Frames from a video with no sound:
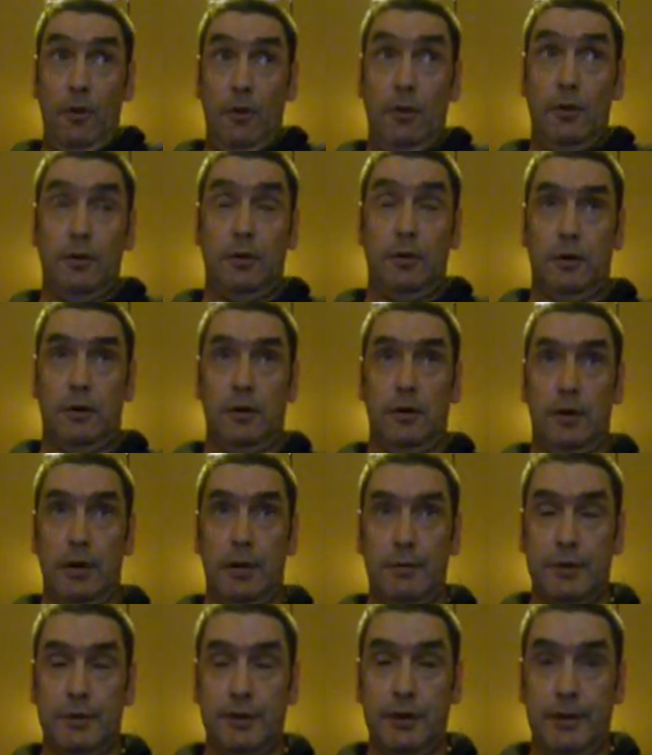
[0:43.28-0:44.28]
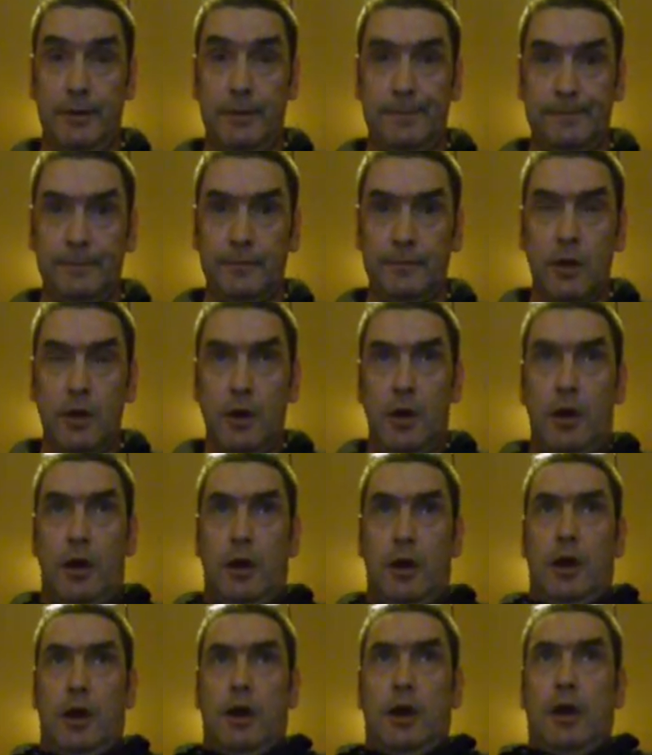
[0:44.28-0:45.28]
oh, let me see.
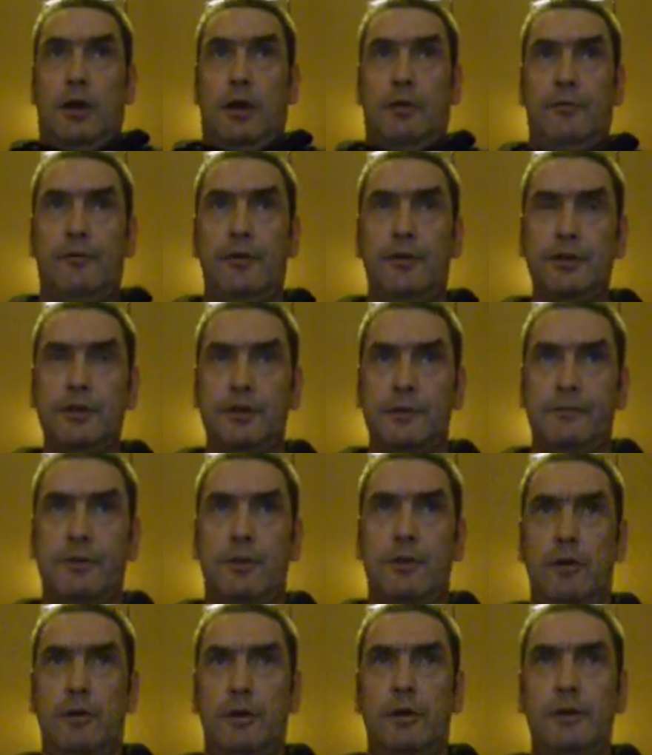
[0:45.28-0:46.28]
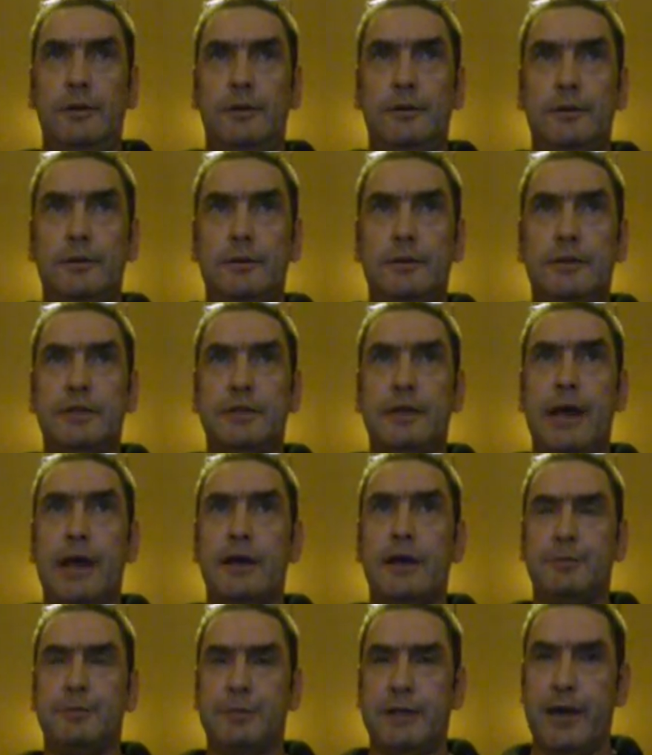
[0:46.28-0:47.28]
First of all, was
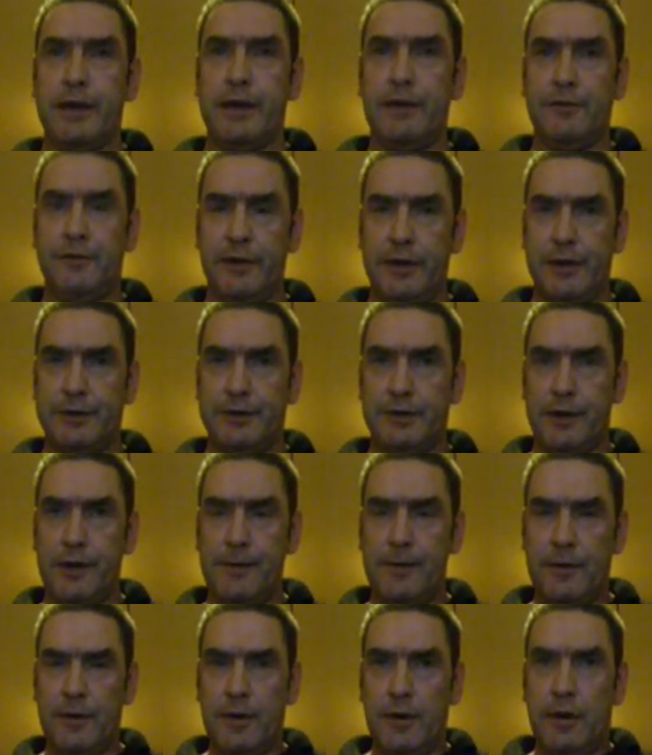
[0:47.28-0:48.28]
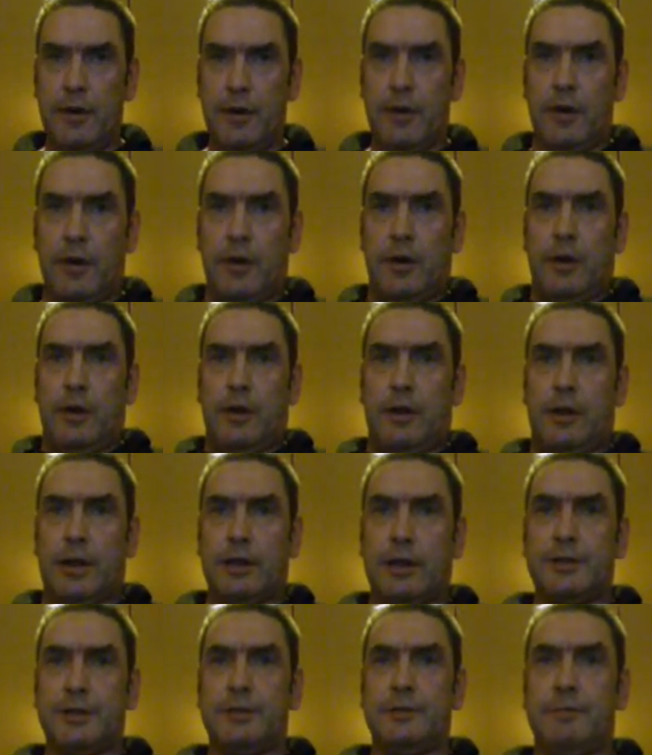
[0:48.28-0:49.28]
Couch Potato Theatre.
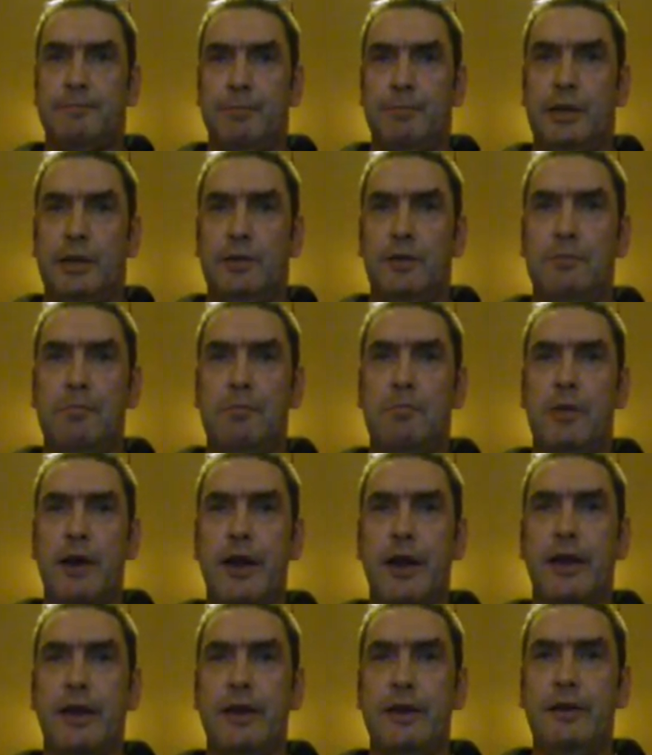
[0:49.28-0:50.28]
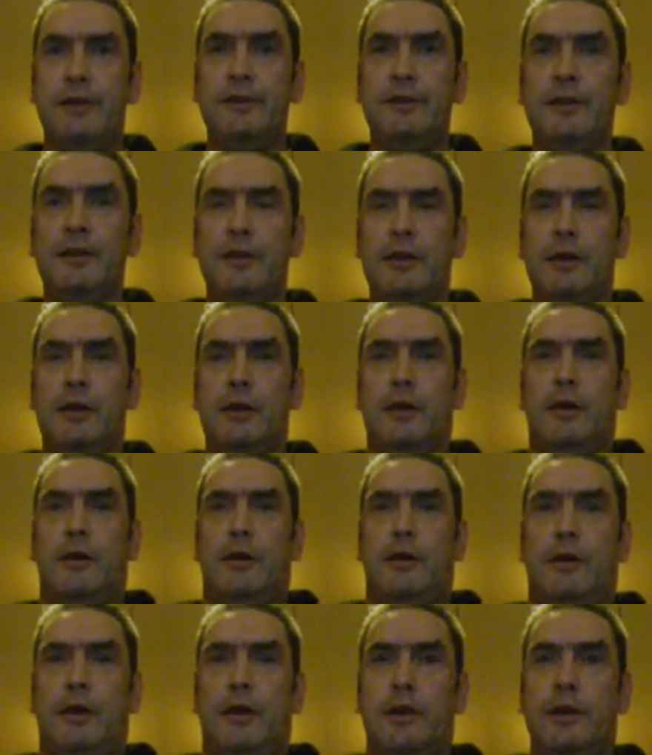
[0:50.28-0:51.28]
That's Big Dumb Mike.
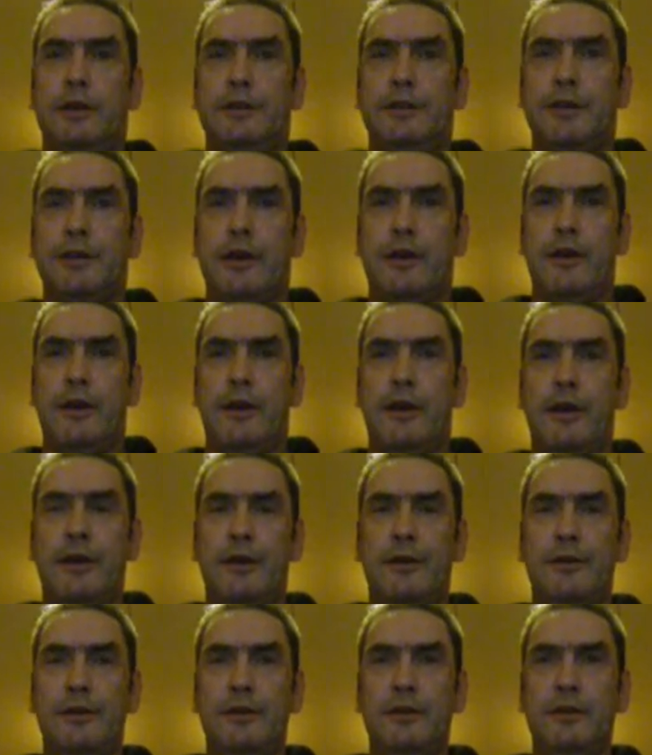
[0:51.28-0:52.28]
He's a uh,